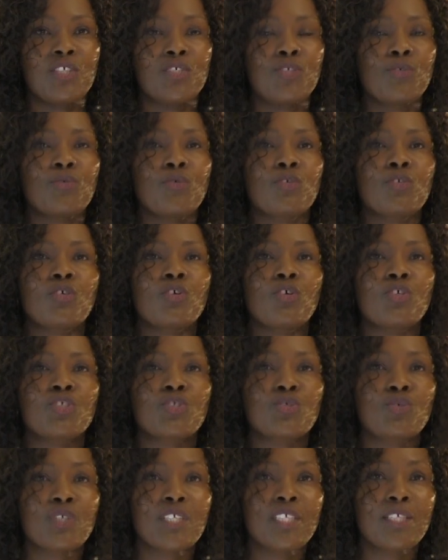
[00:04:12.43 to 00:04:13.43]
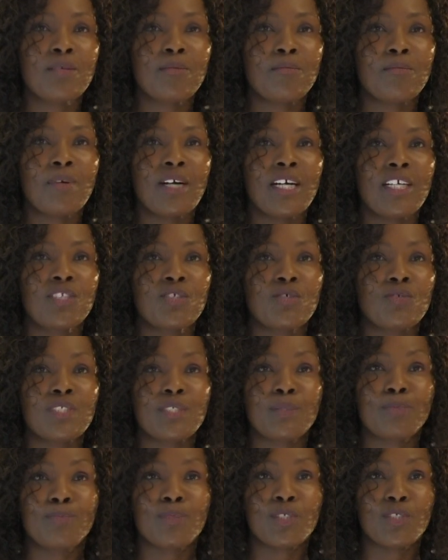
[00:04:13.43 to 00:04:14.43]
you will go to him and you'll
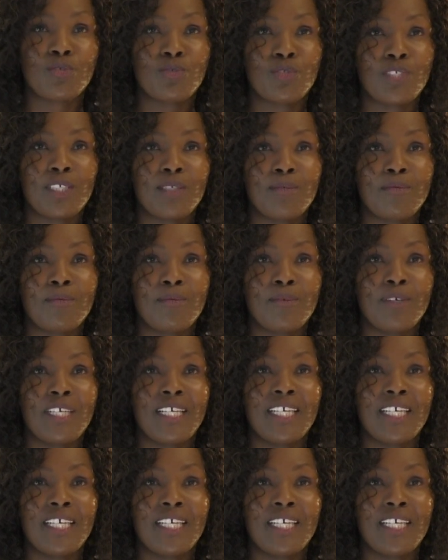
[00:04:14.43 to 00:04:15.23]
speak to him.